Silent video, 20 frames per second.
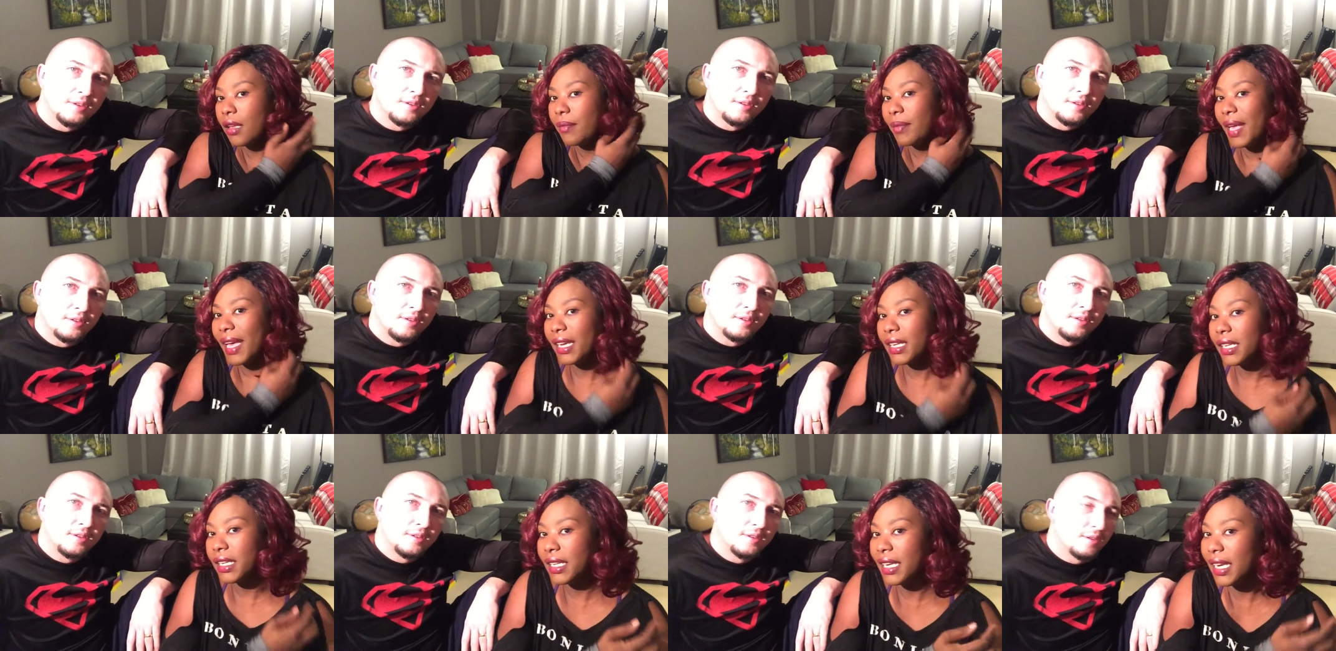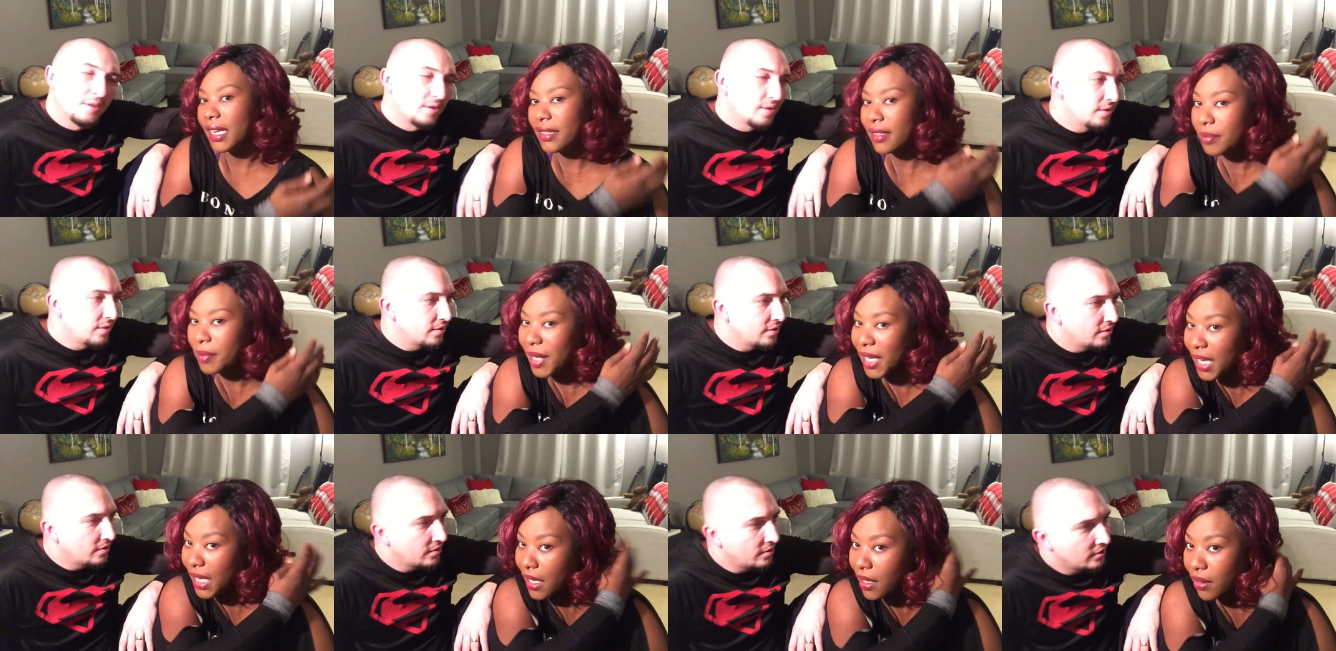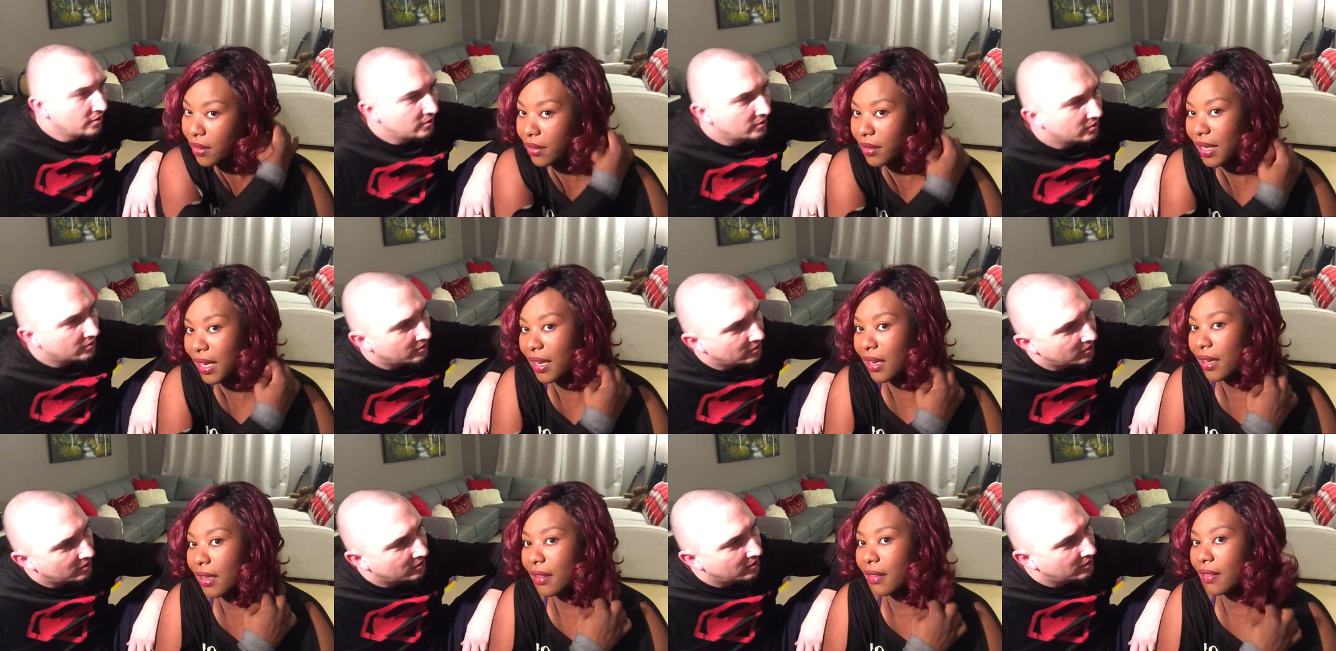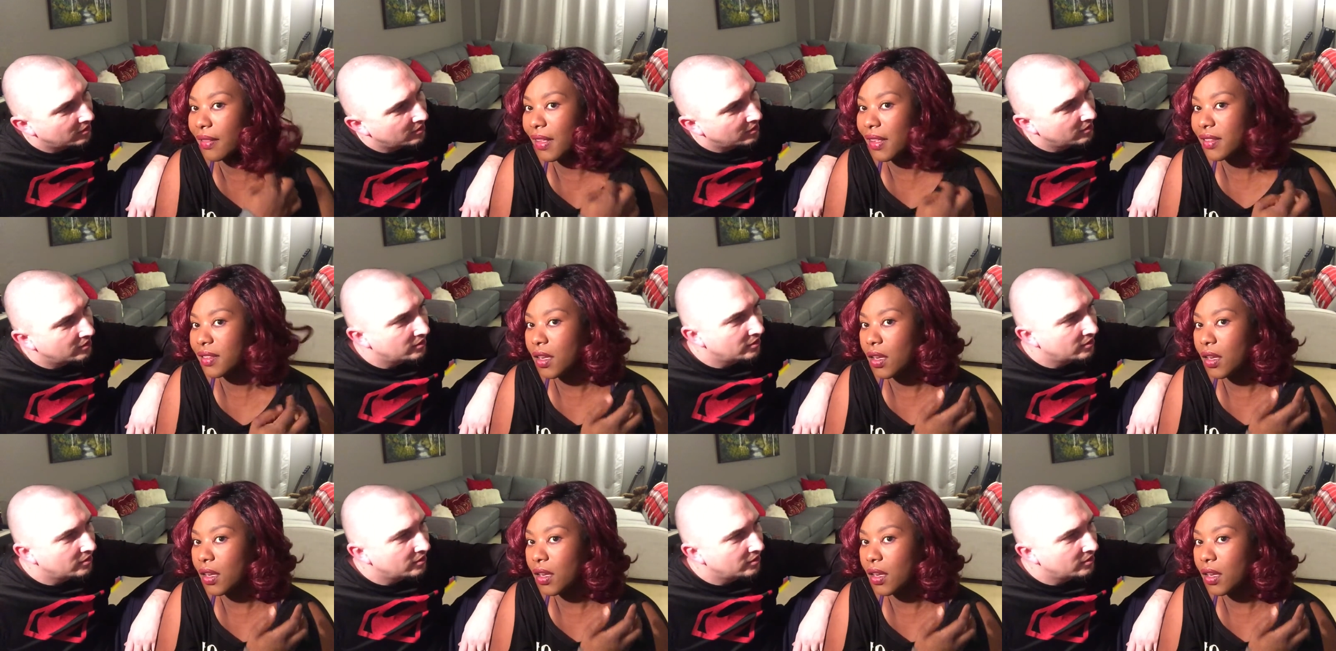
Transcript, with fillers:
Speaker 1: in the day. I did my hair like this